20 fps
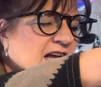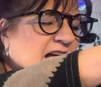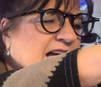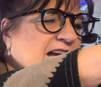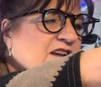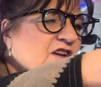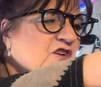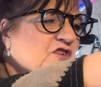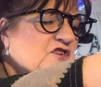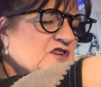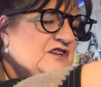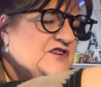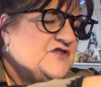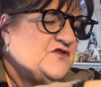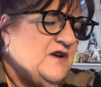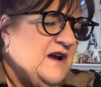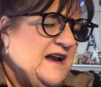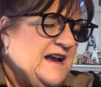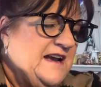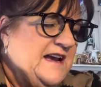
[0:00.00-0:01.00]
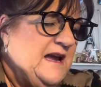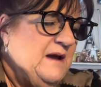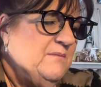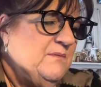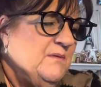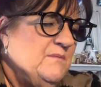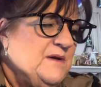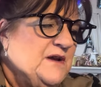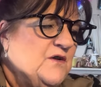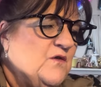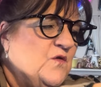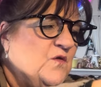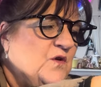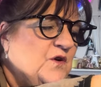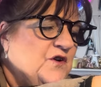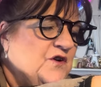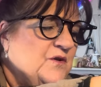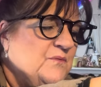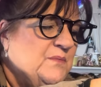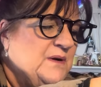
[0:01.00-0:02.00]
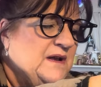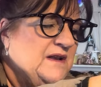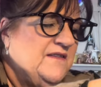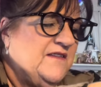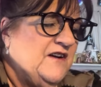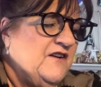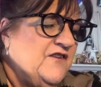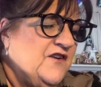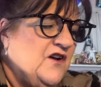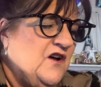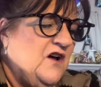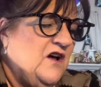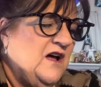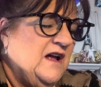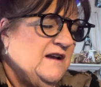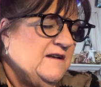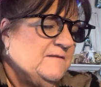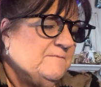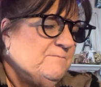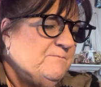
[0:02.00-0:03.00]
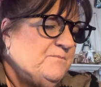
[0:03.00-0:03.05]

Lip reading: I usually try to keep them in order, but they're not.